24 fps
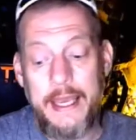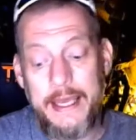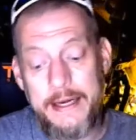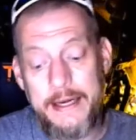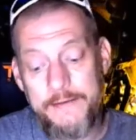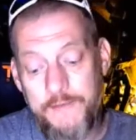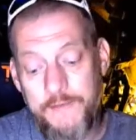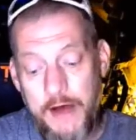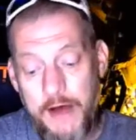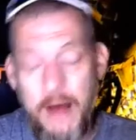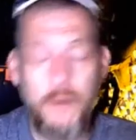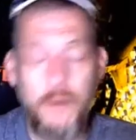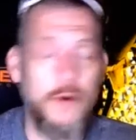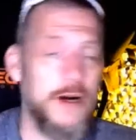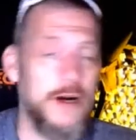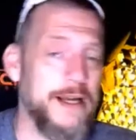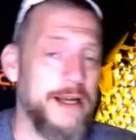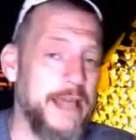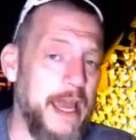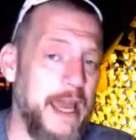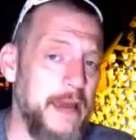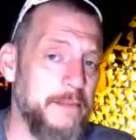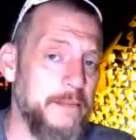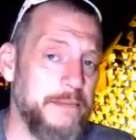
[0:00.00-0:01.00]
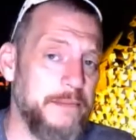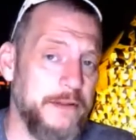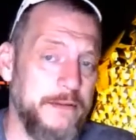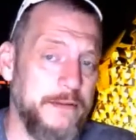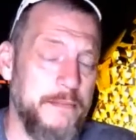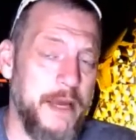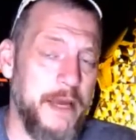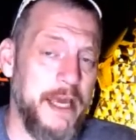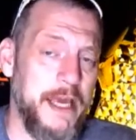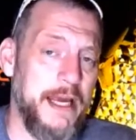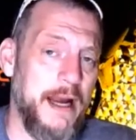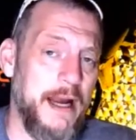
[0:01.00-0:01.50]
And if I were a
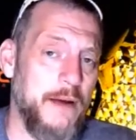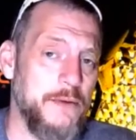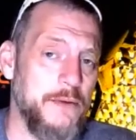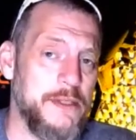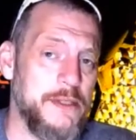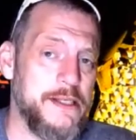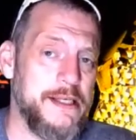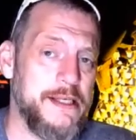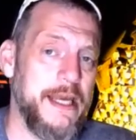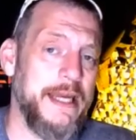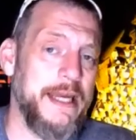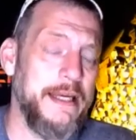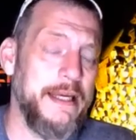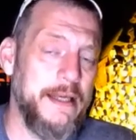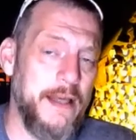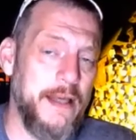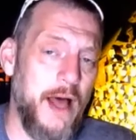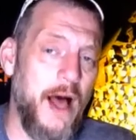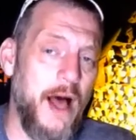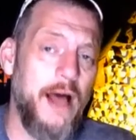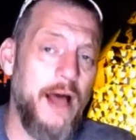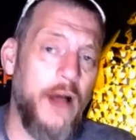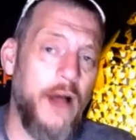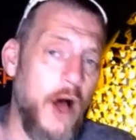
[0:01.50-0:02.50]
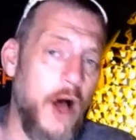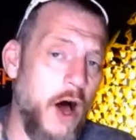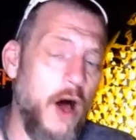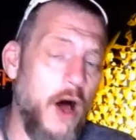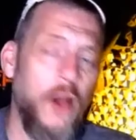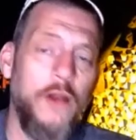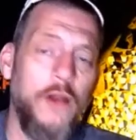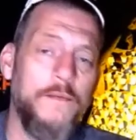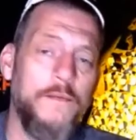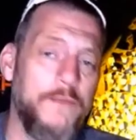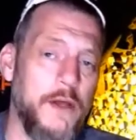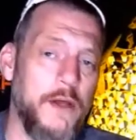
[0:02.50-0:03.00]
gambling man, I would say not
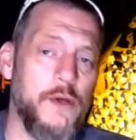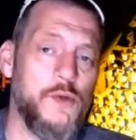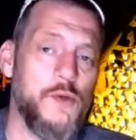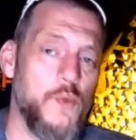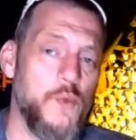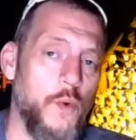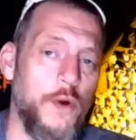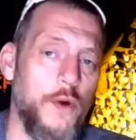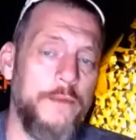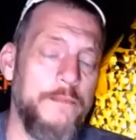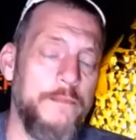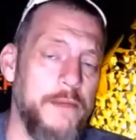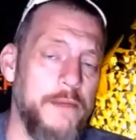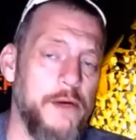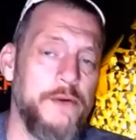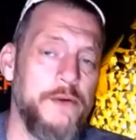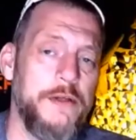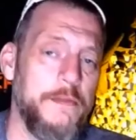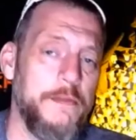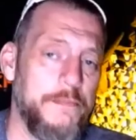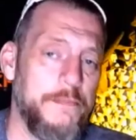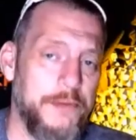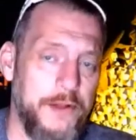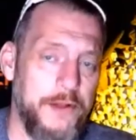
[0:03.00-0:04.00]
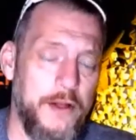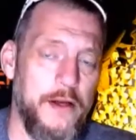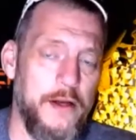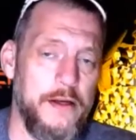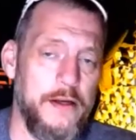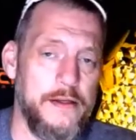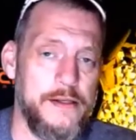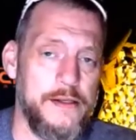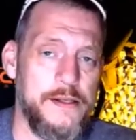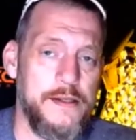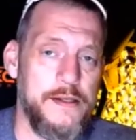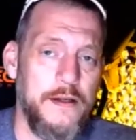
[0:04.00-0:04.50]
all of those one million
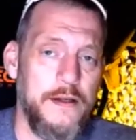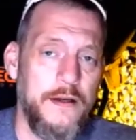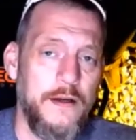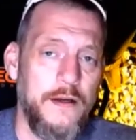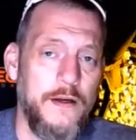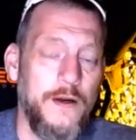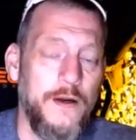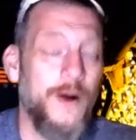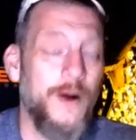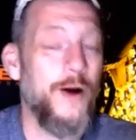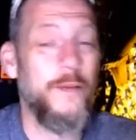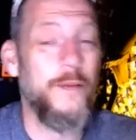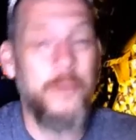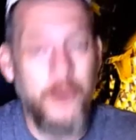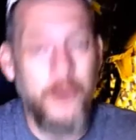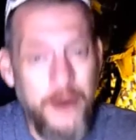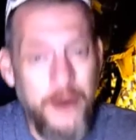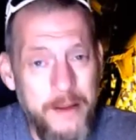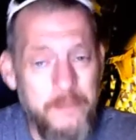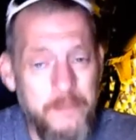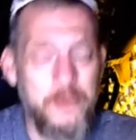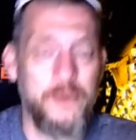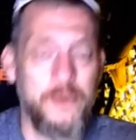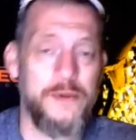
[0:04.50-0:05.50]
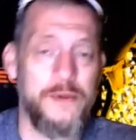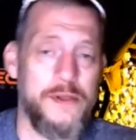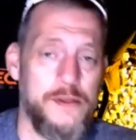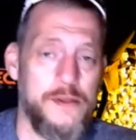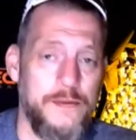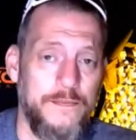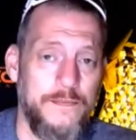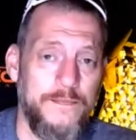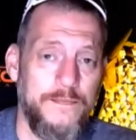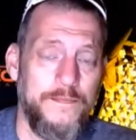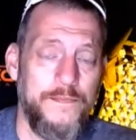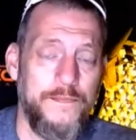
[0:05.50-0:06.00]
plus are
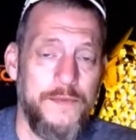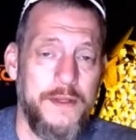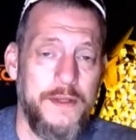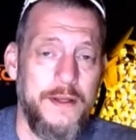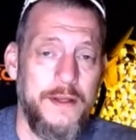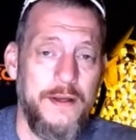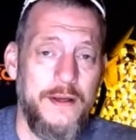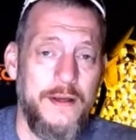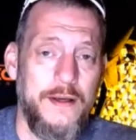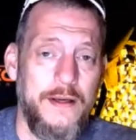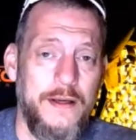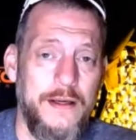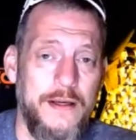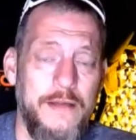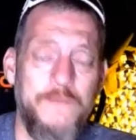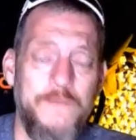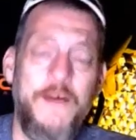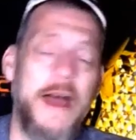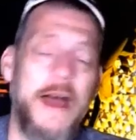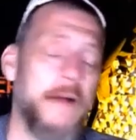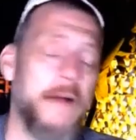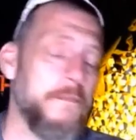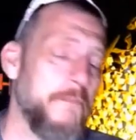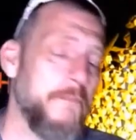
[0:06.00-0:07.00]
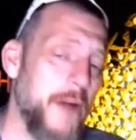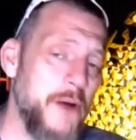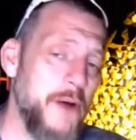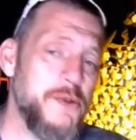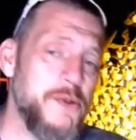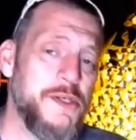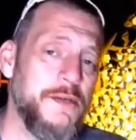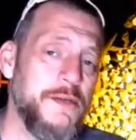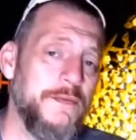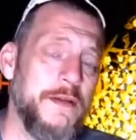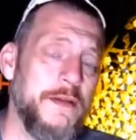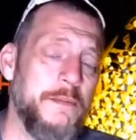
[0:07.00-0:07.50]
preppers. In fact,
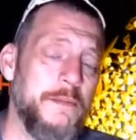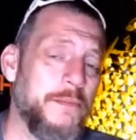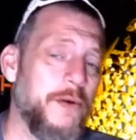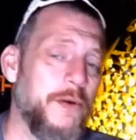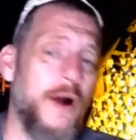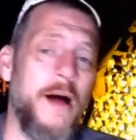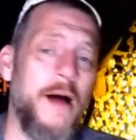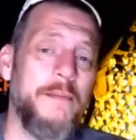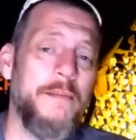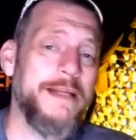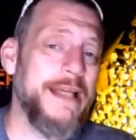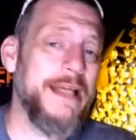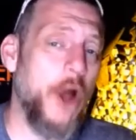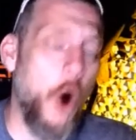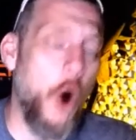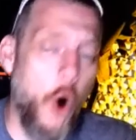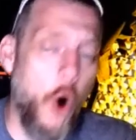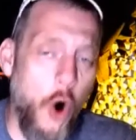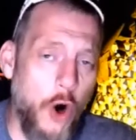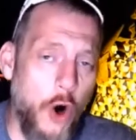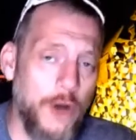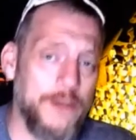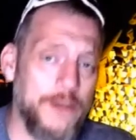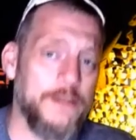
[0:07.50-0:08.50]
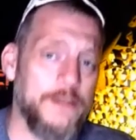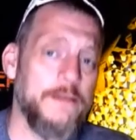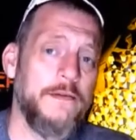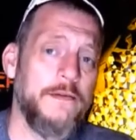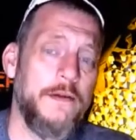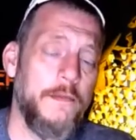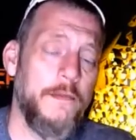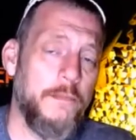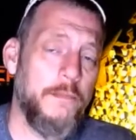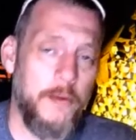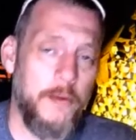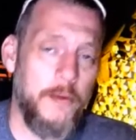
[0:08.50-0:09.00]
most of them probably aren't
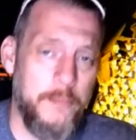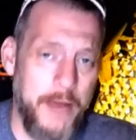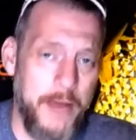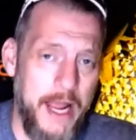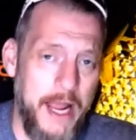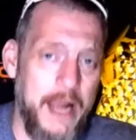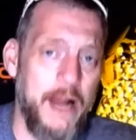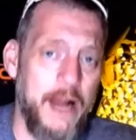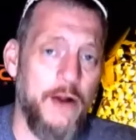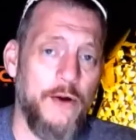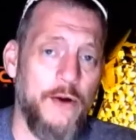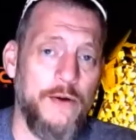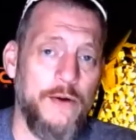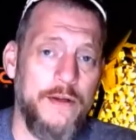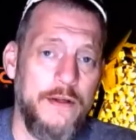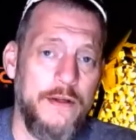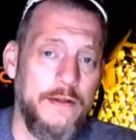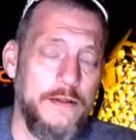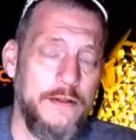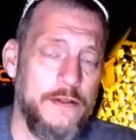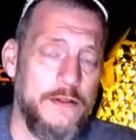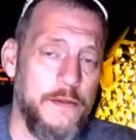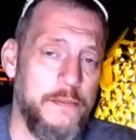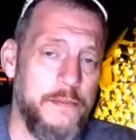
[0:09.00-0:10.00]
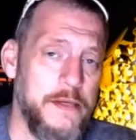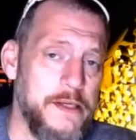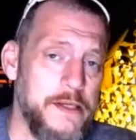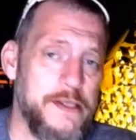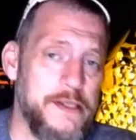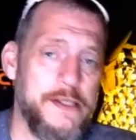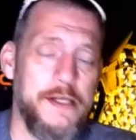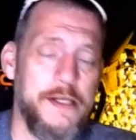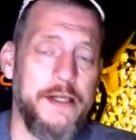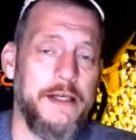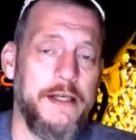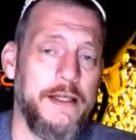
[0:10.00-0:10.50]
prepared to be
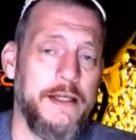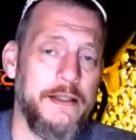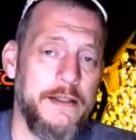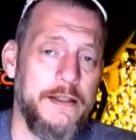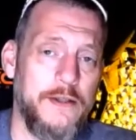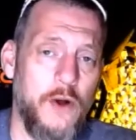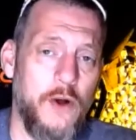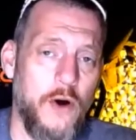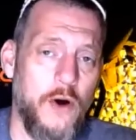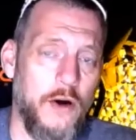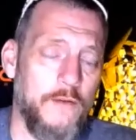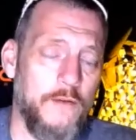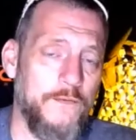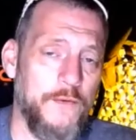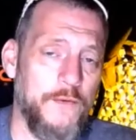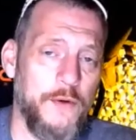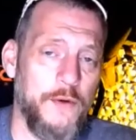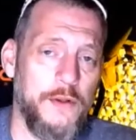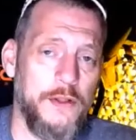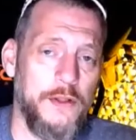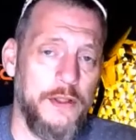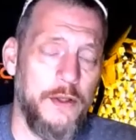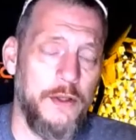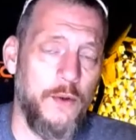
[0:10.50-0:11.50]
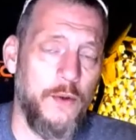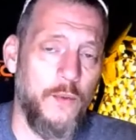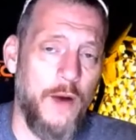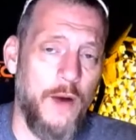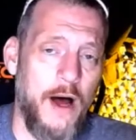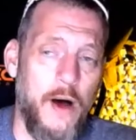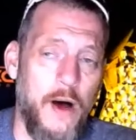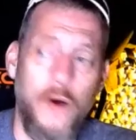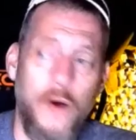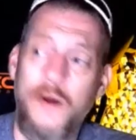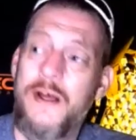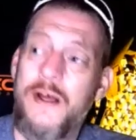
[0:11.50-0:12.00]
sitting in the dark for a little
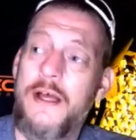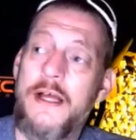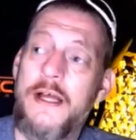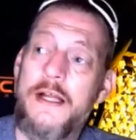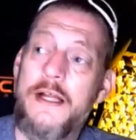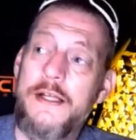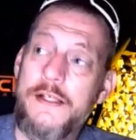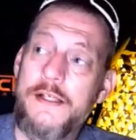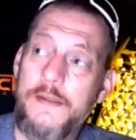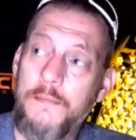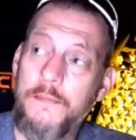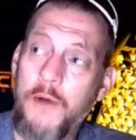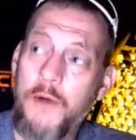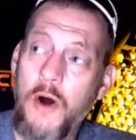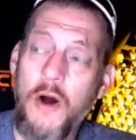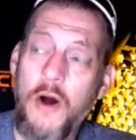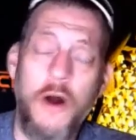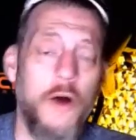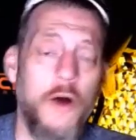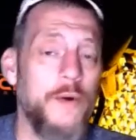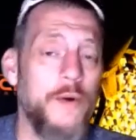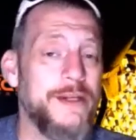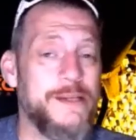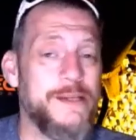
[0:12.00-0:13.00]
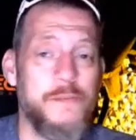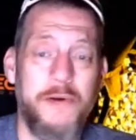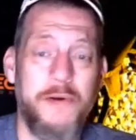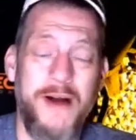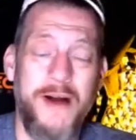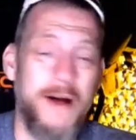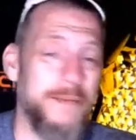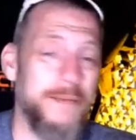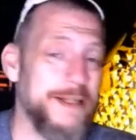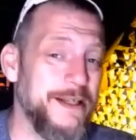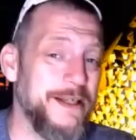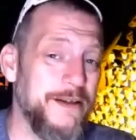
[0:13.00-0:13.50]
while. Tomorrow, it's
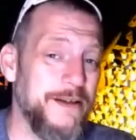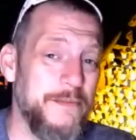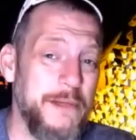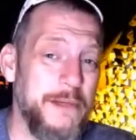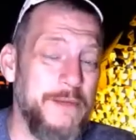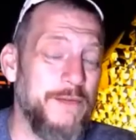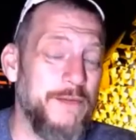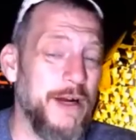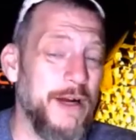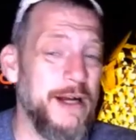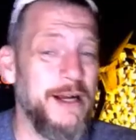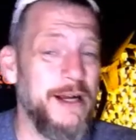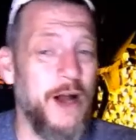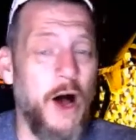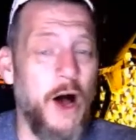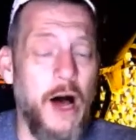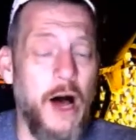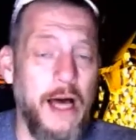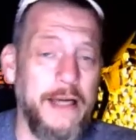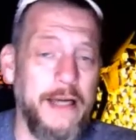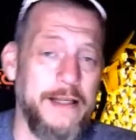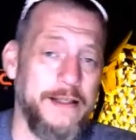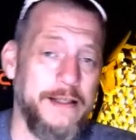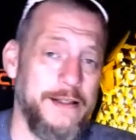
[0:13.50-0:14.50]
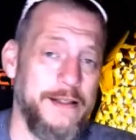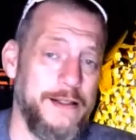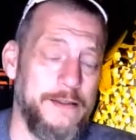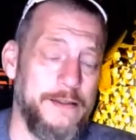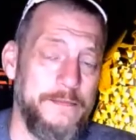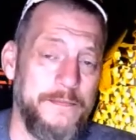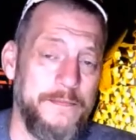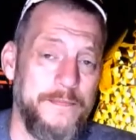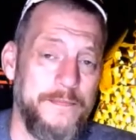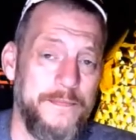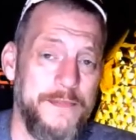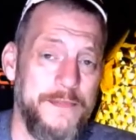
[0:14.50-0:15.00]
probably going to be very hot again.
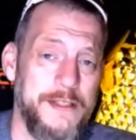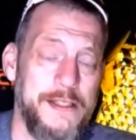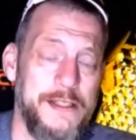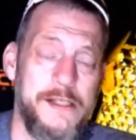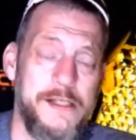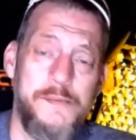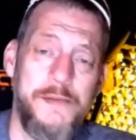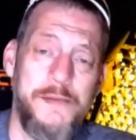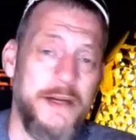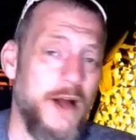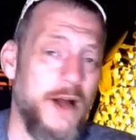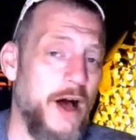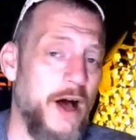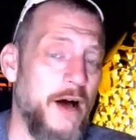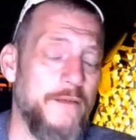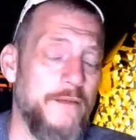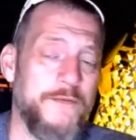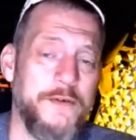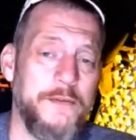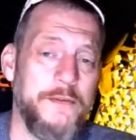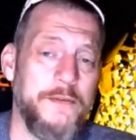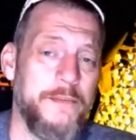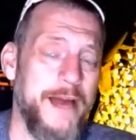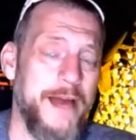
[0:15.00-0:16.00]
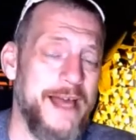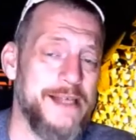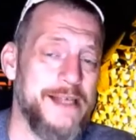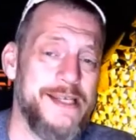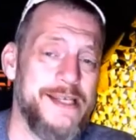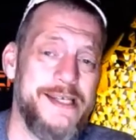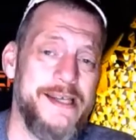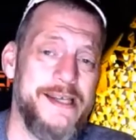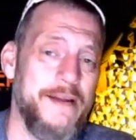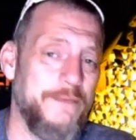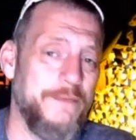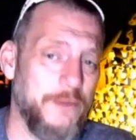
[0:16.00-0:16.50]
It's been hot for the
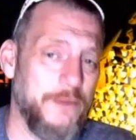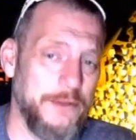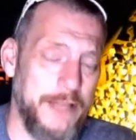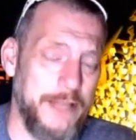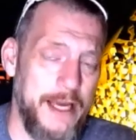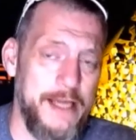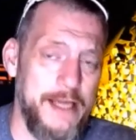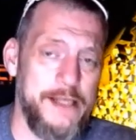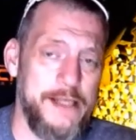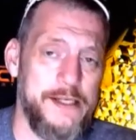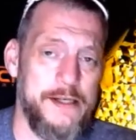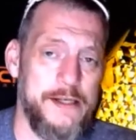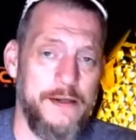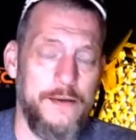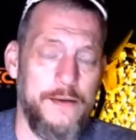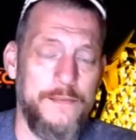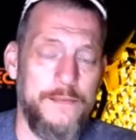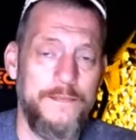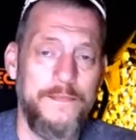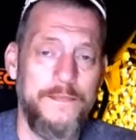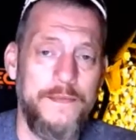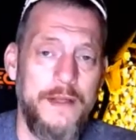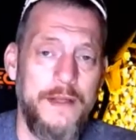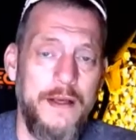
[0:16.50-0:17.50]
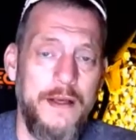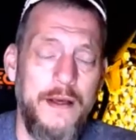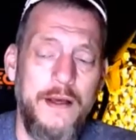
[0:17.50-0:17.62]
past several days here.